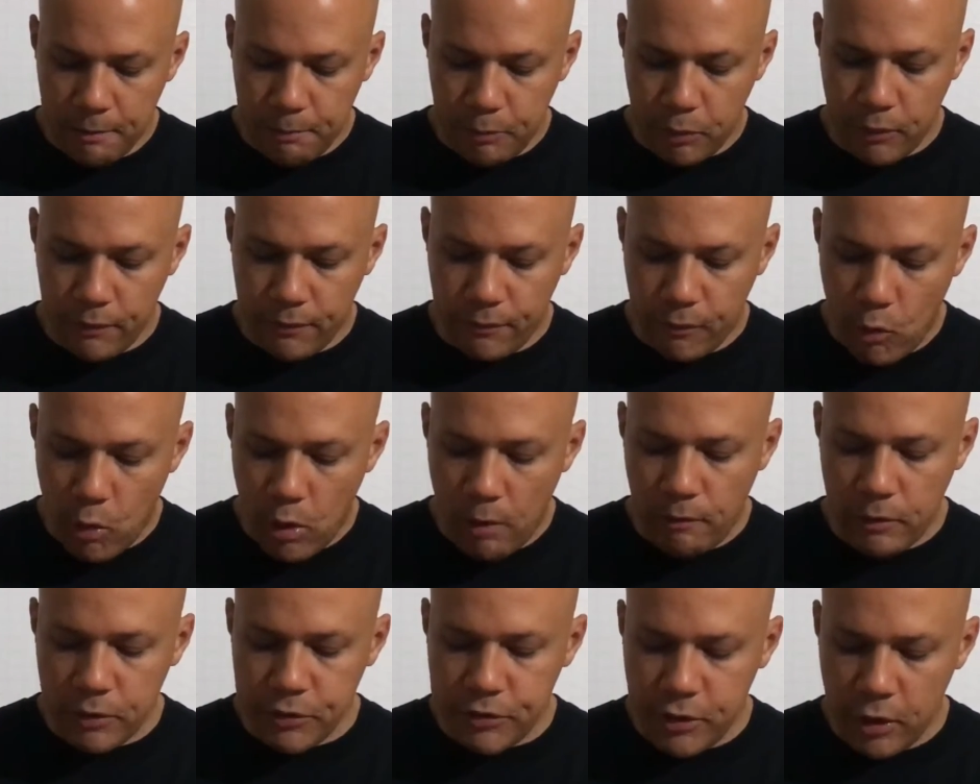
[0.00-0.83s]

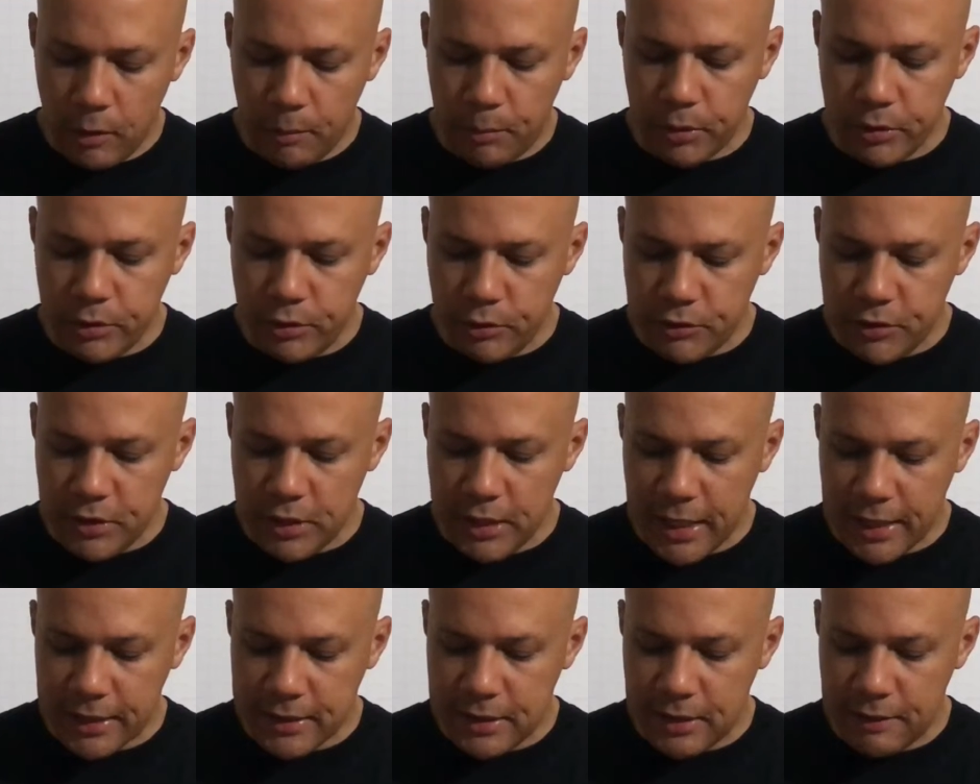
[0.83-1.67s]
Perform result
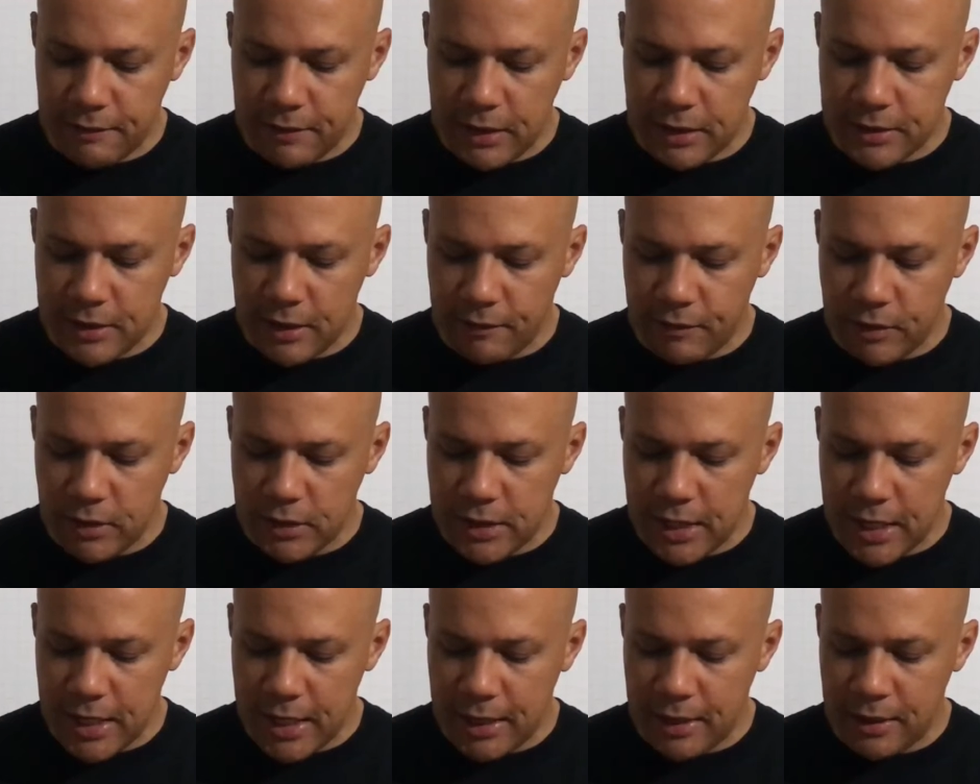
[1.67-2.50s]
producing activities every
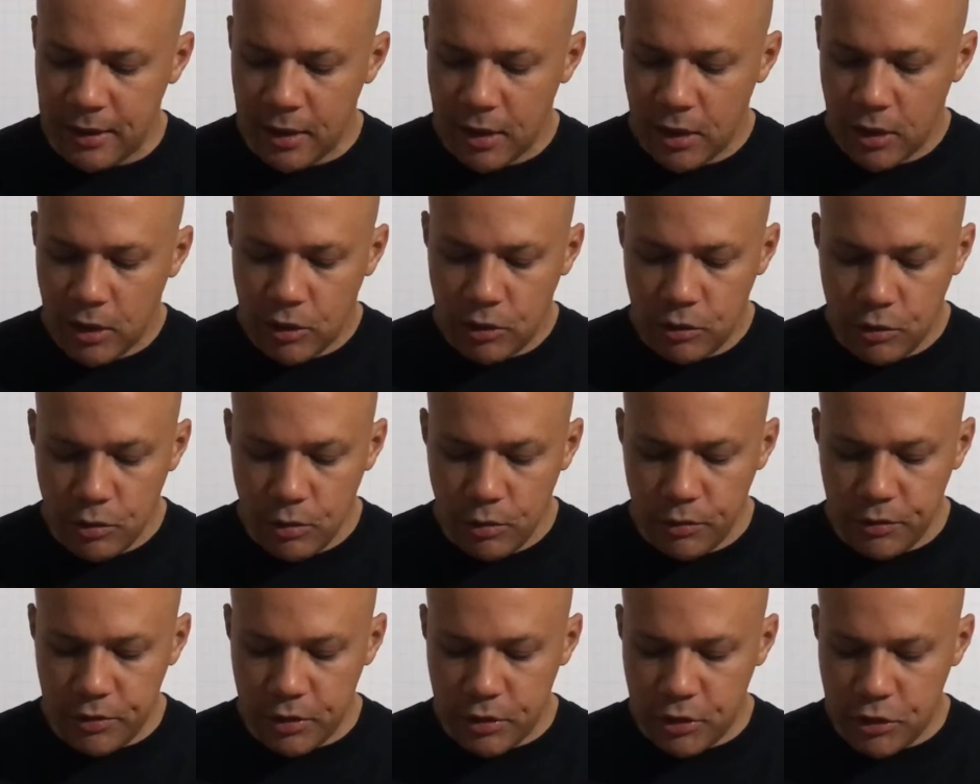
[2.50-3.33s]
day.
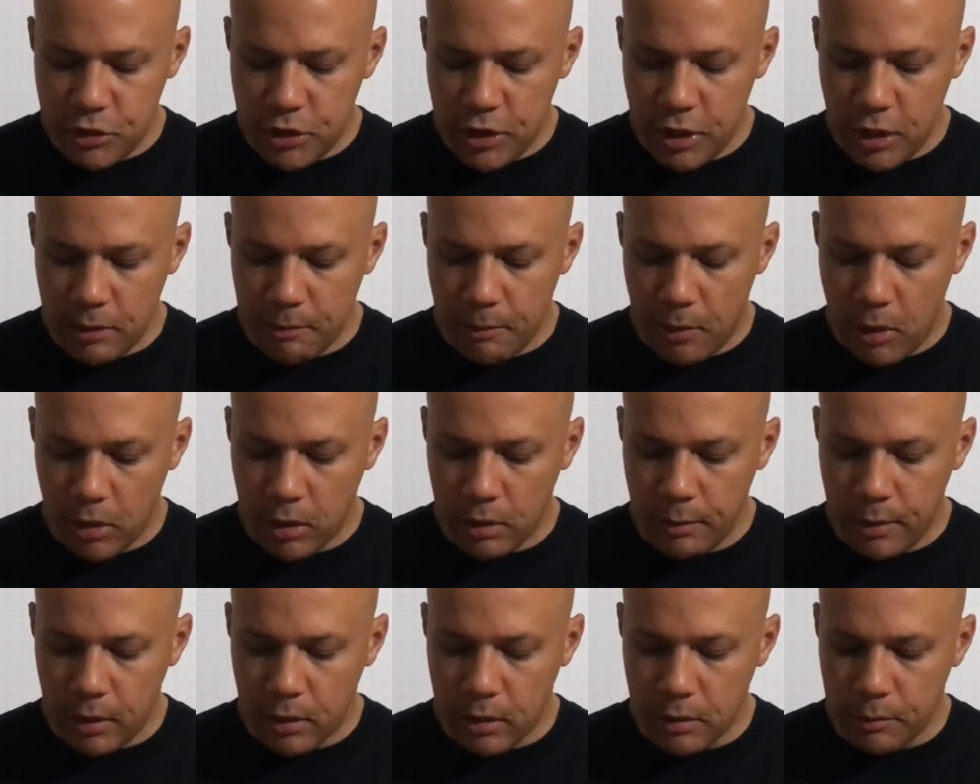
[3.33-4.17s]
Use and share
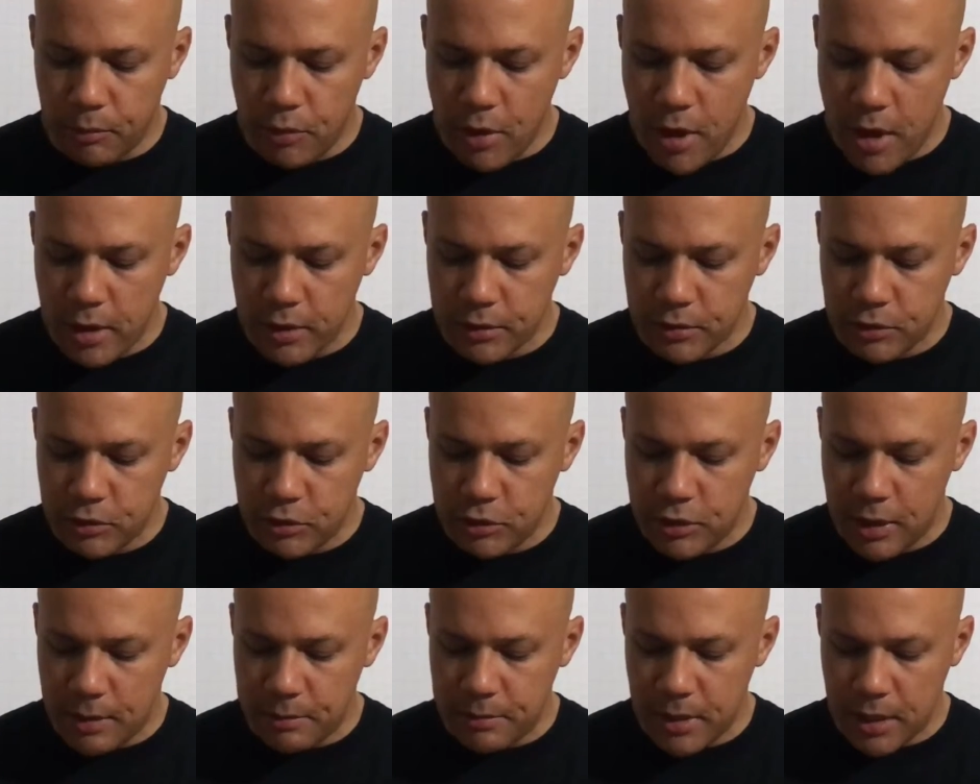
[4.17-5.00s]
Market America products on
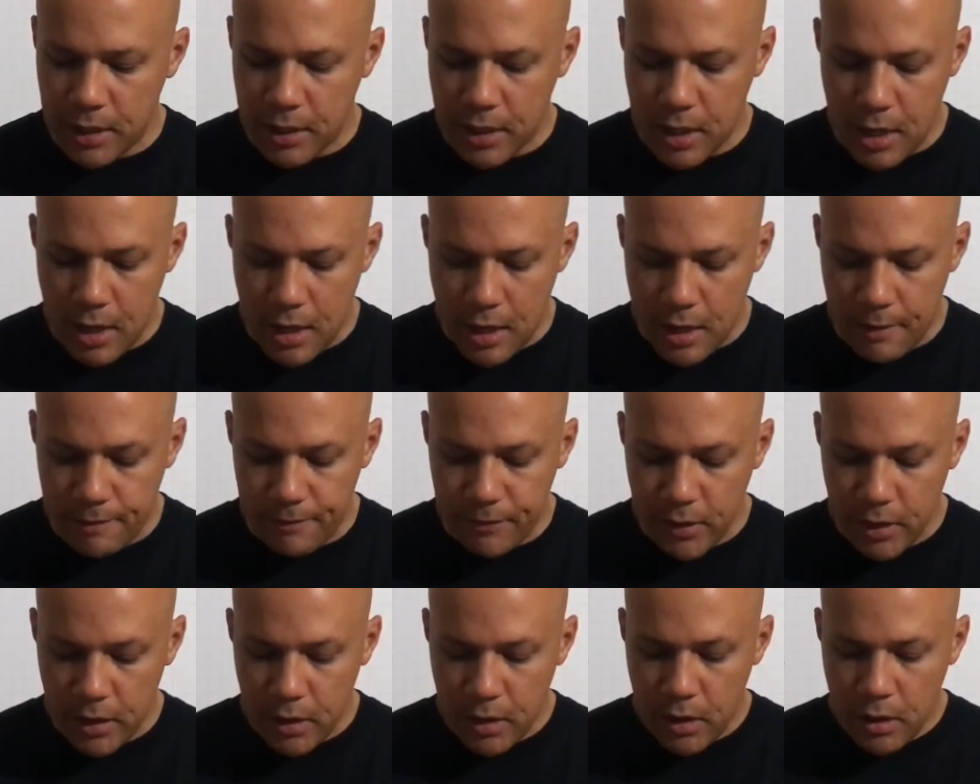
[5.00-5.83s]

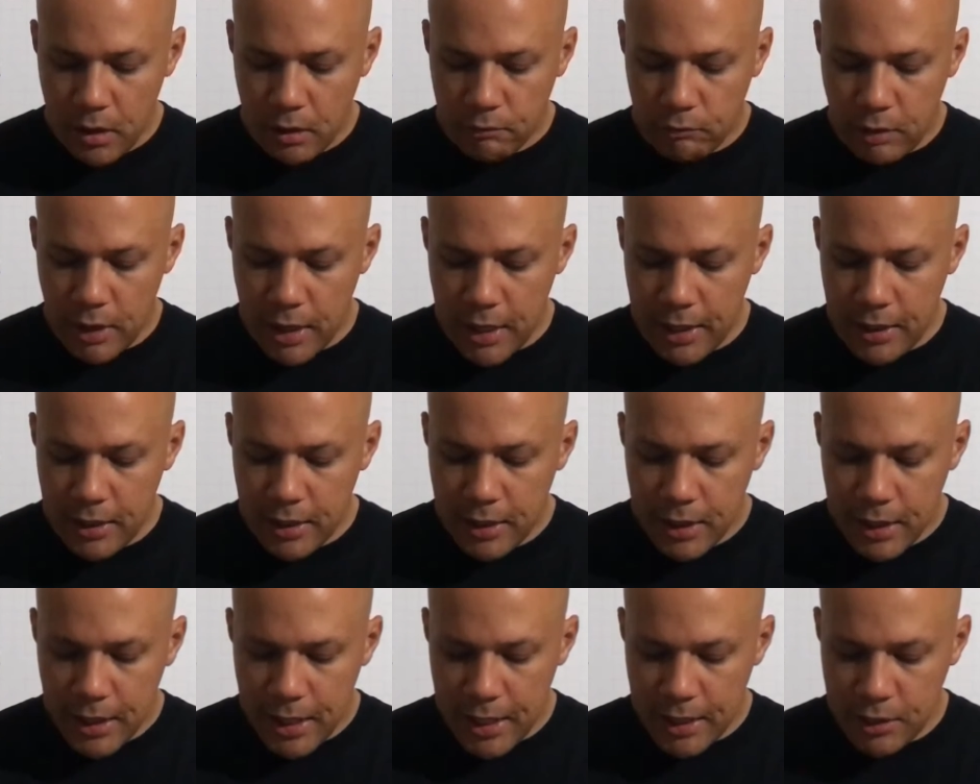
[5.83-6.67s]
shop.com, right?
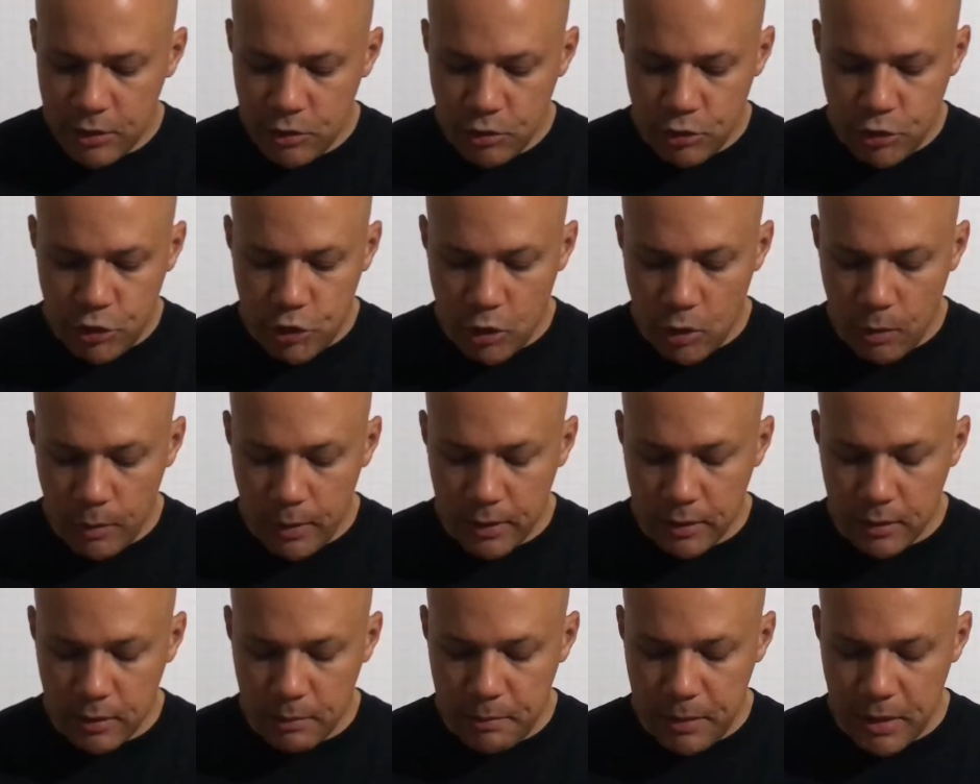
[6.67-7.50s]
And you're
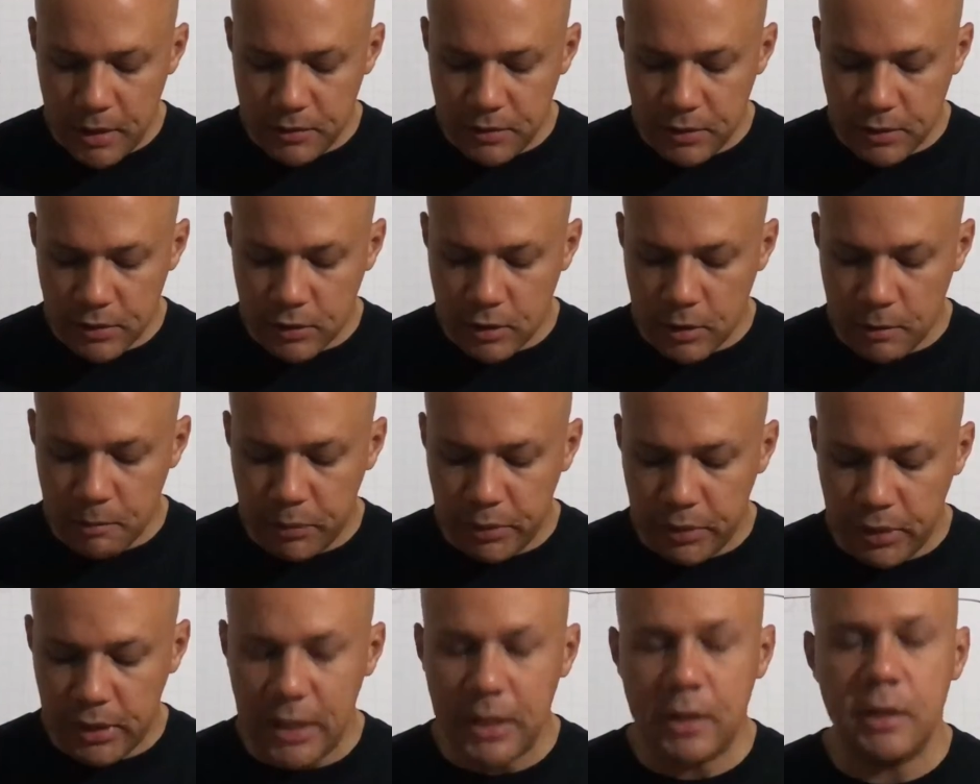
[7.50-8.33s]
showing the business.
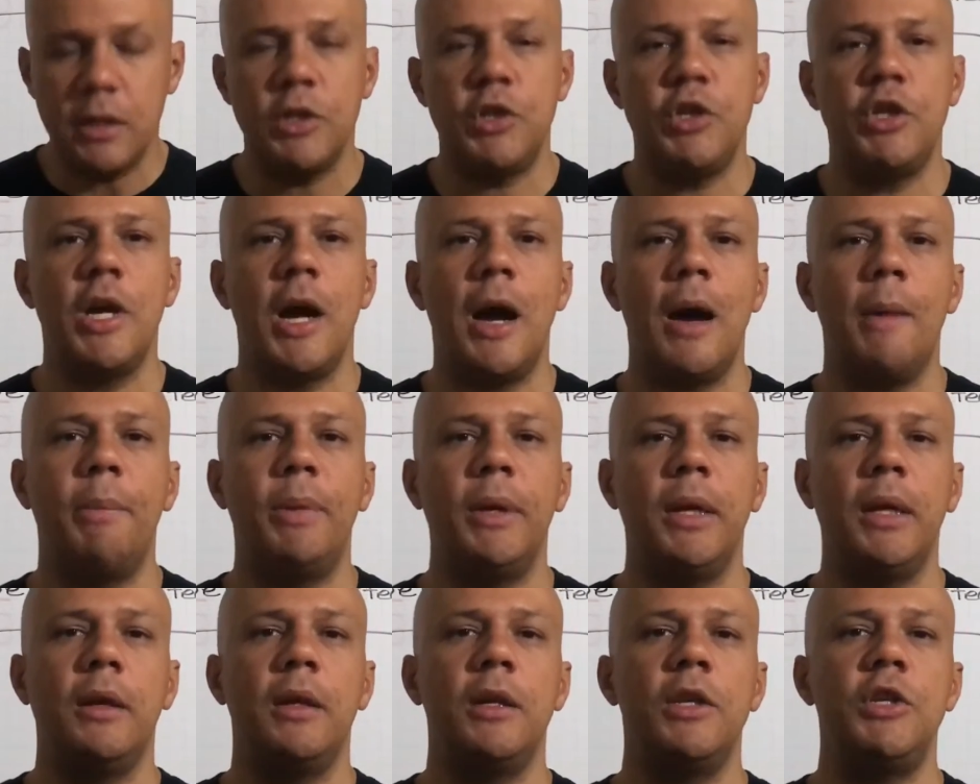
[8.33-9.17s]
Complete the
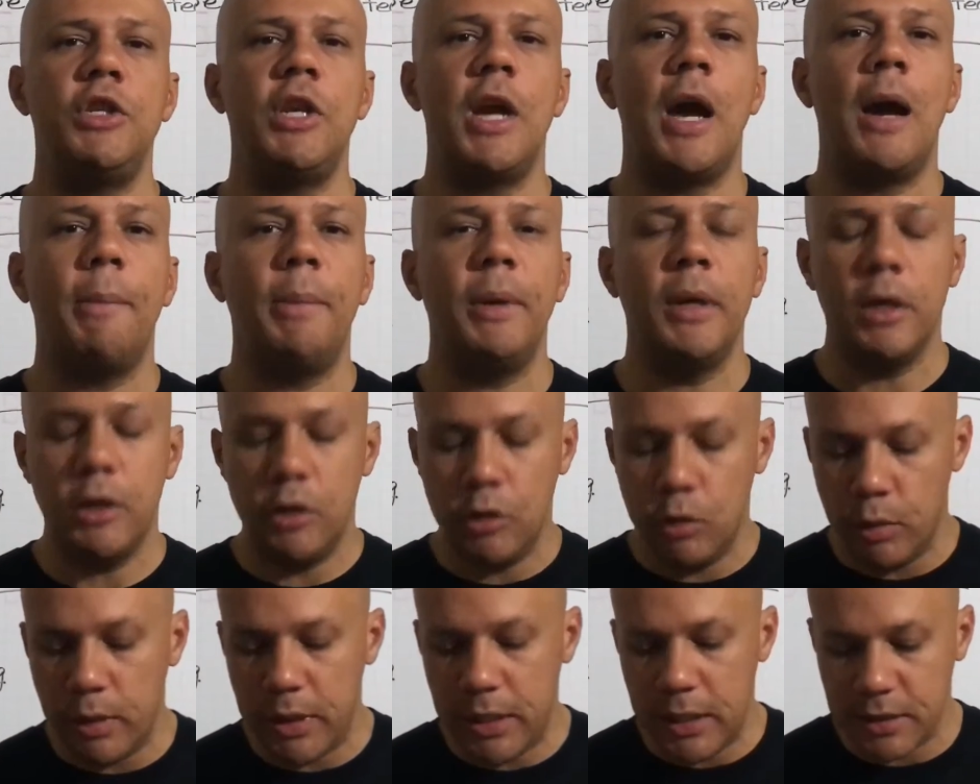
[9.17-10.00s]
shopping
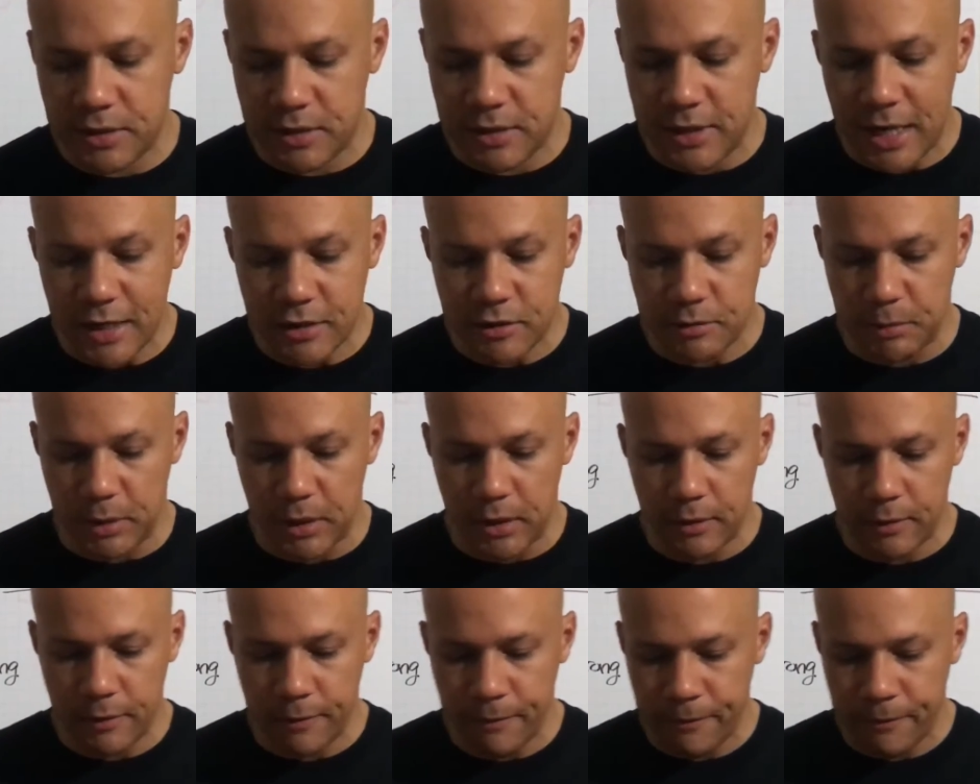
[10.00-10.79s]
annuity assessment,